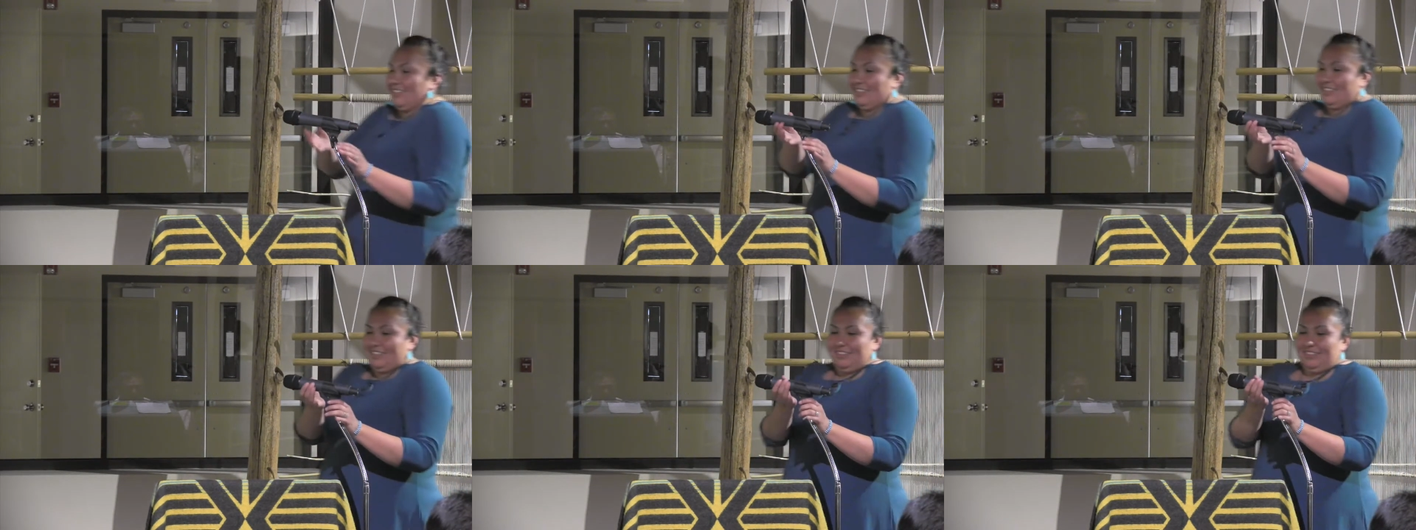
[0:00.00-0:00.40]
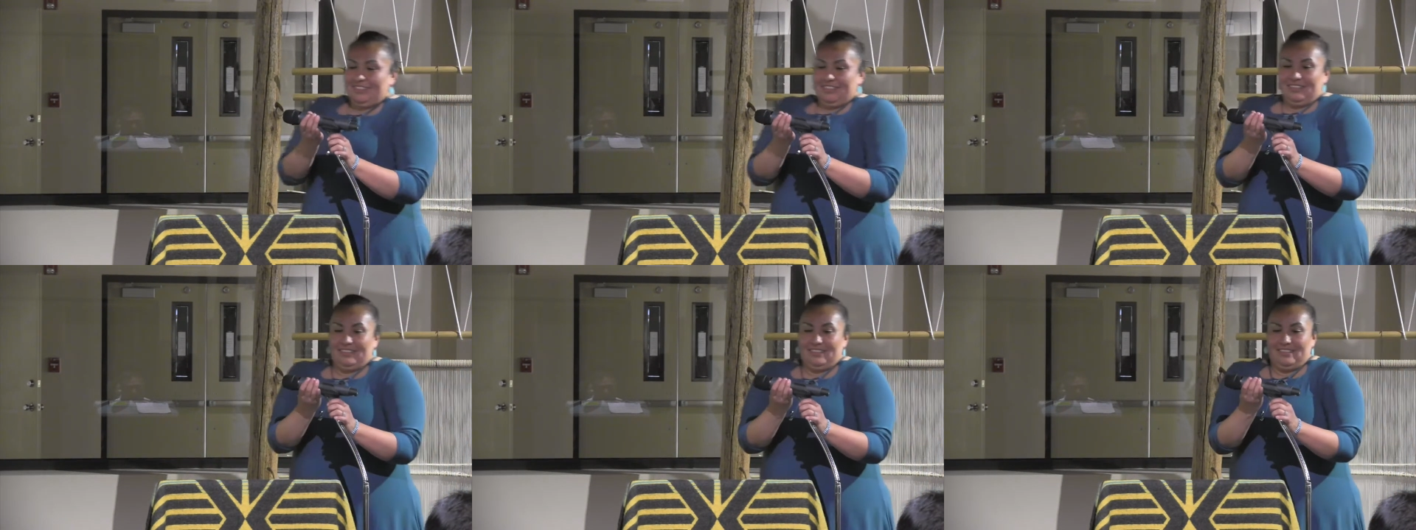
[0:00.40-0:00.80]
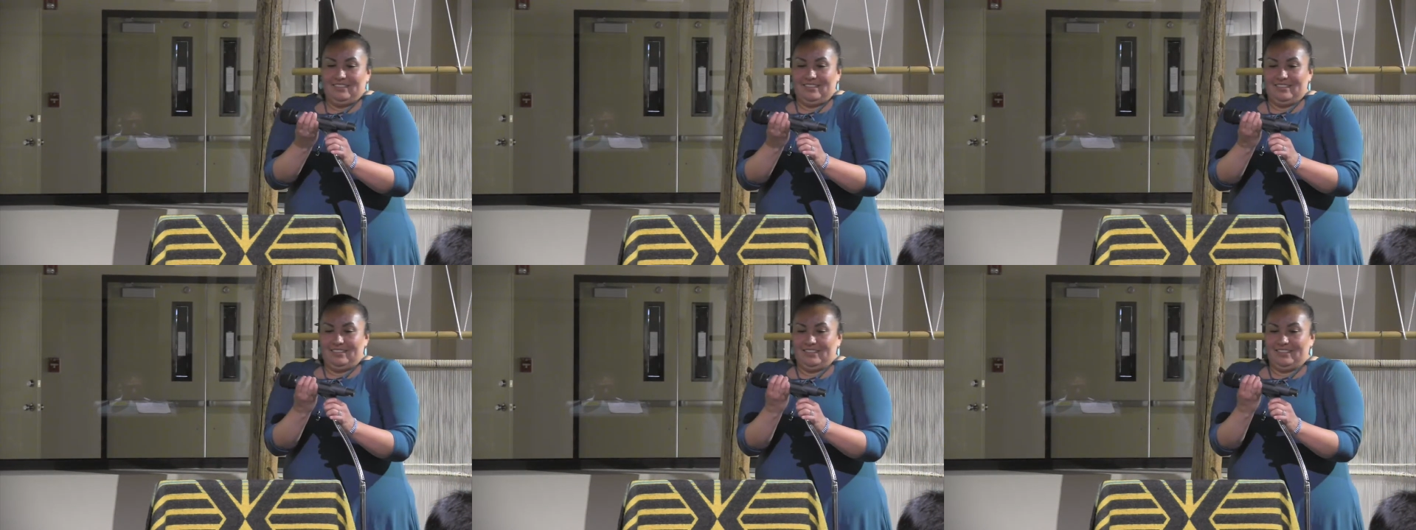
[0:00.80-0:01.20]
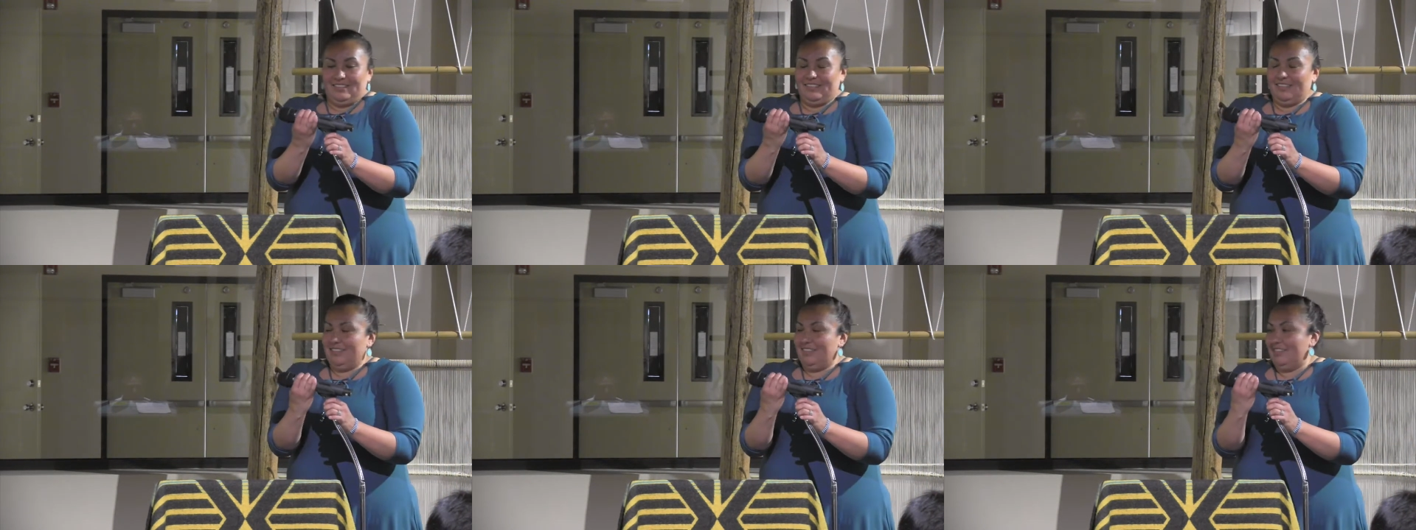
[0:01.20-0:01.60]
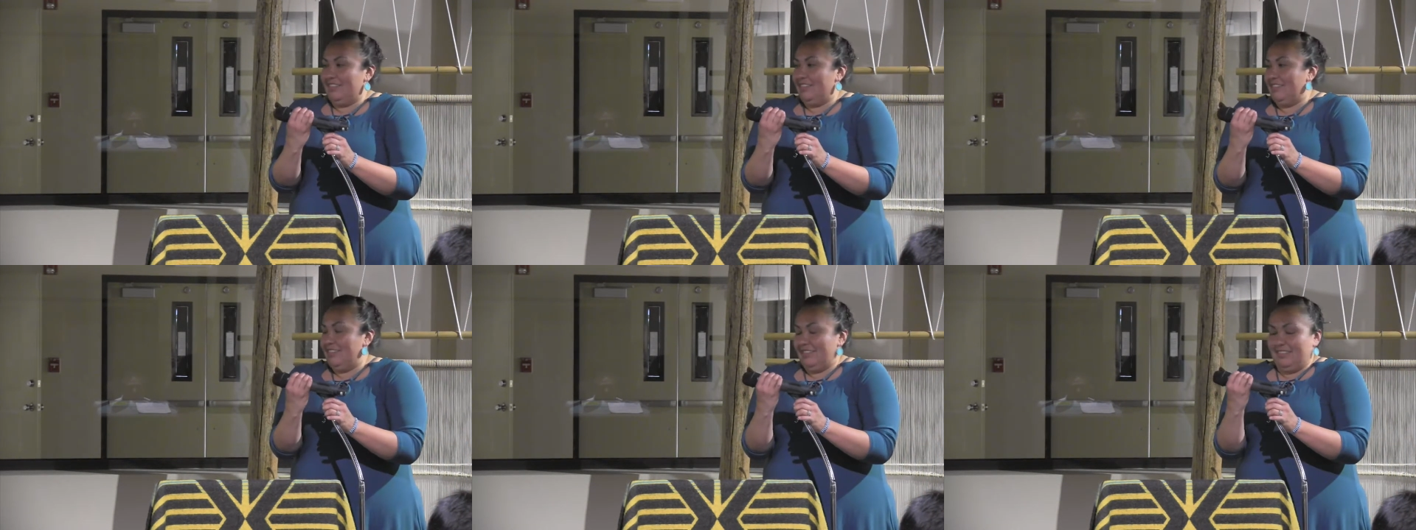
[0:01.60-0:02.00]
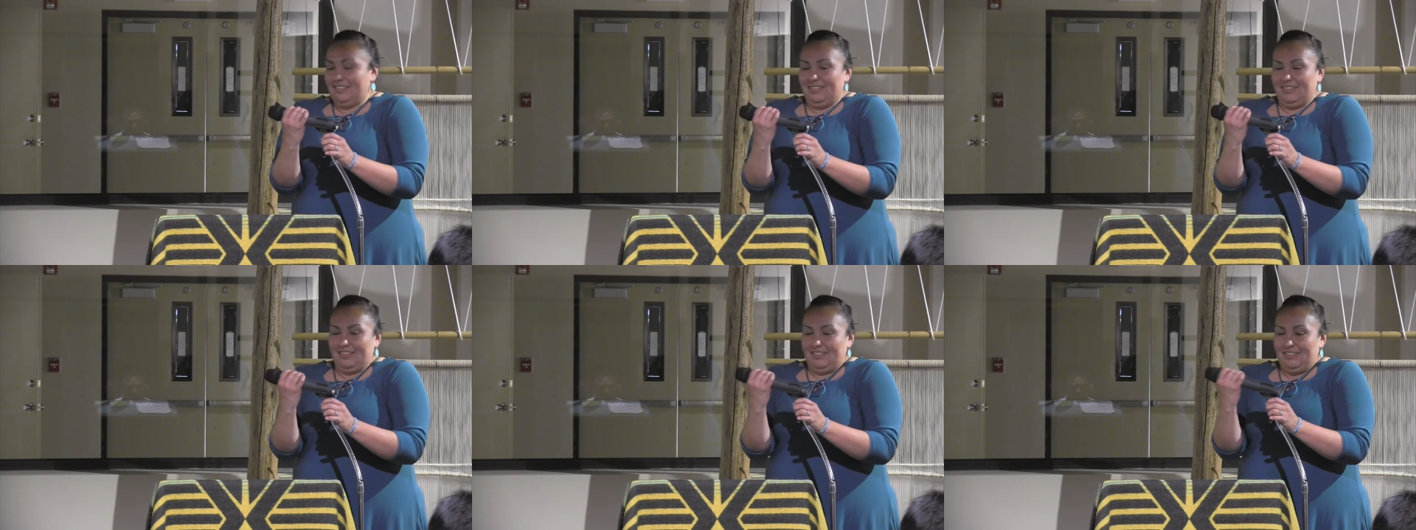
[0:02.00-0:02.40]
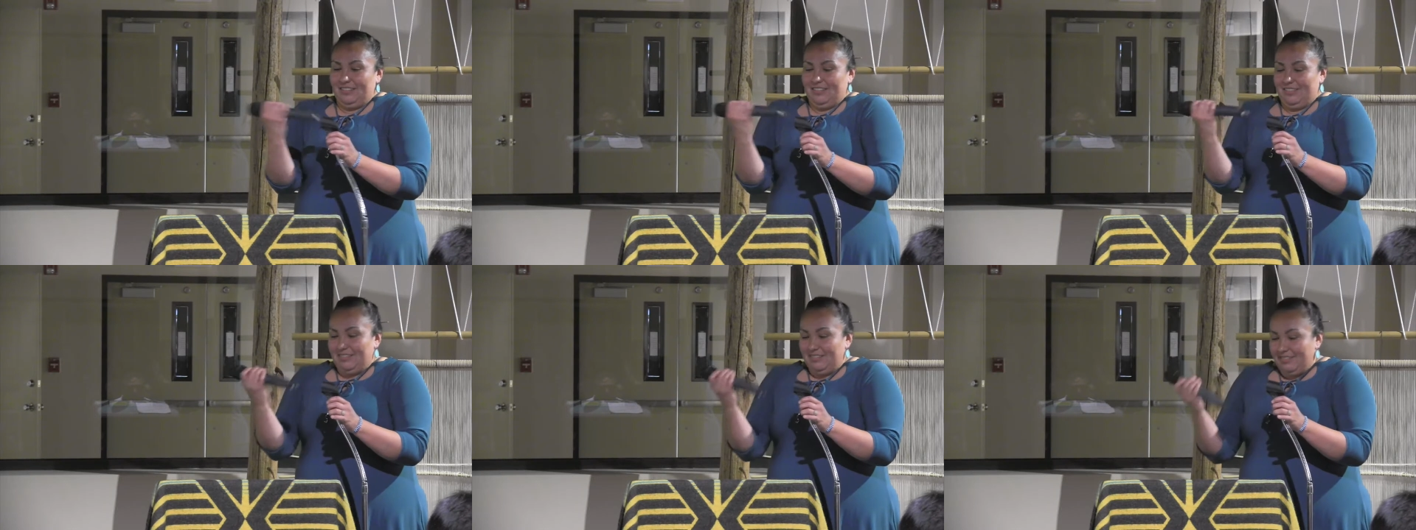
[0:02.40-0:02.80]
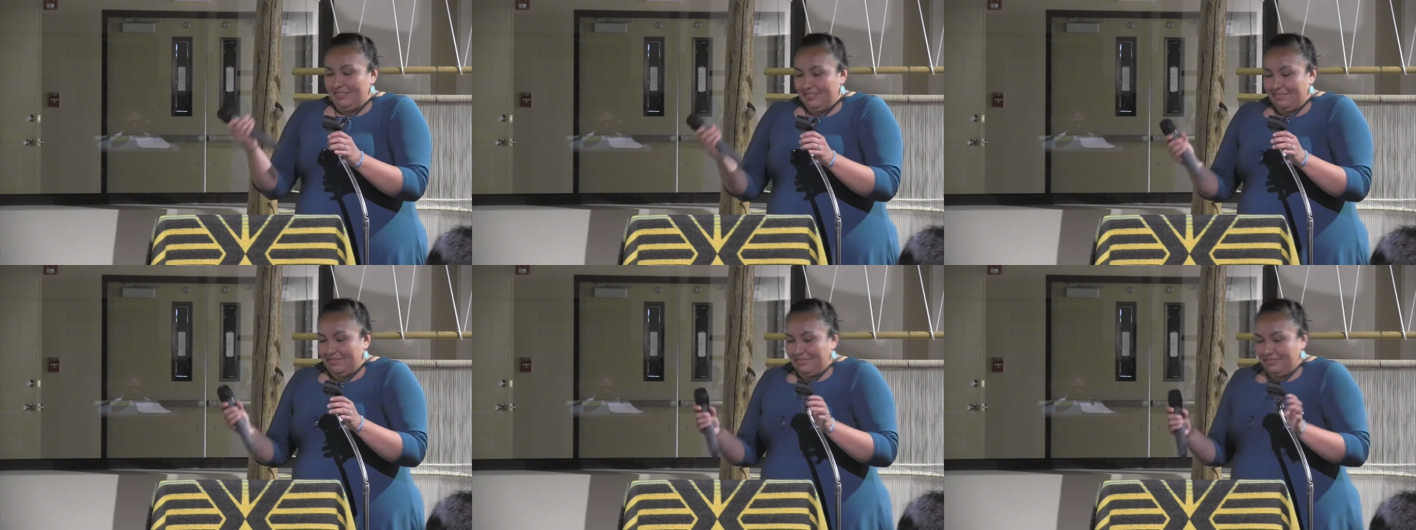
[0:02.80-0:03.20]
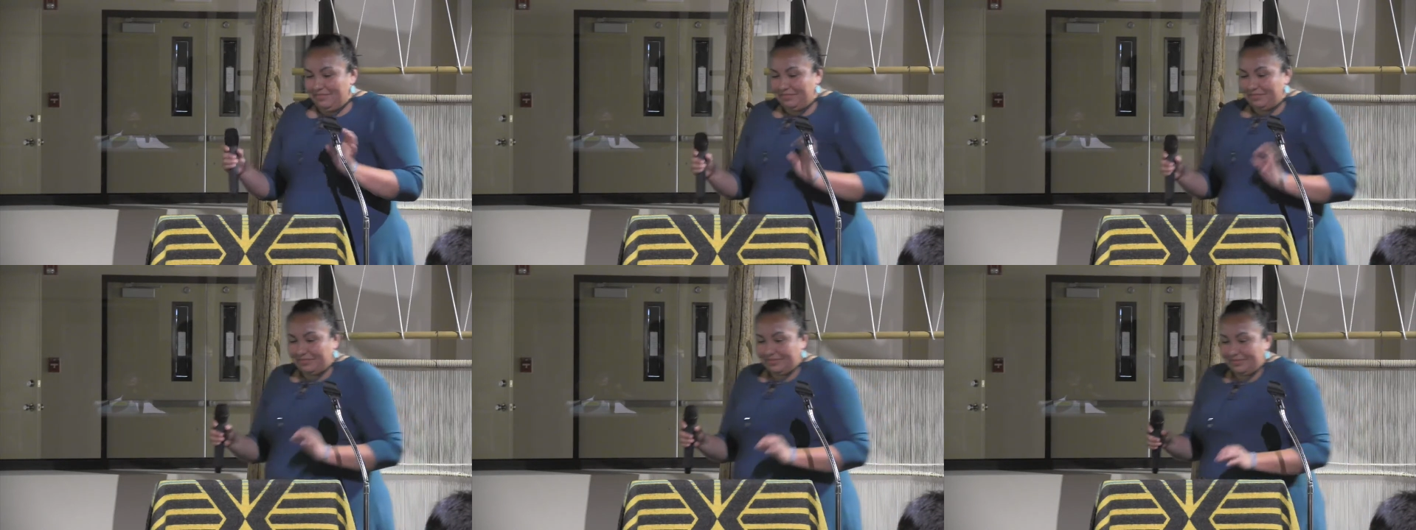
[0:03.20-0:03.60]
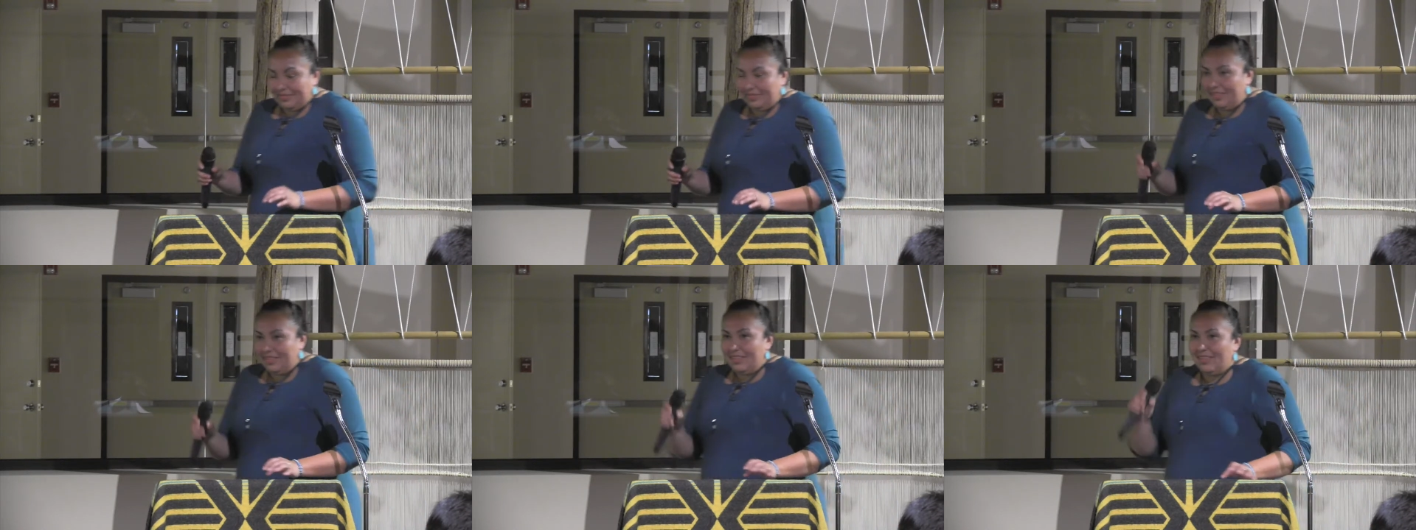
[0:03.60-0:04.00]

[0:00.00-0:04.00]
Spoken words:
Nothing is said.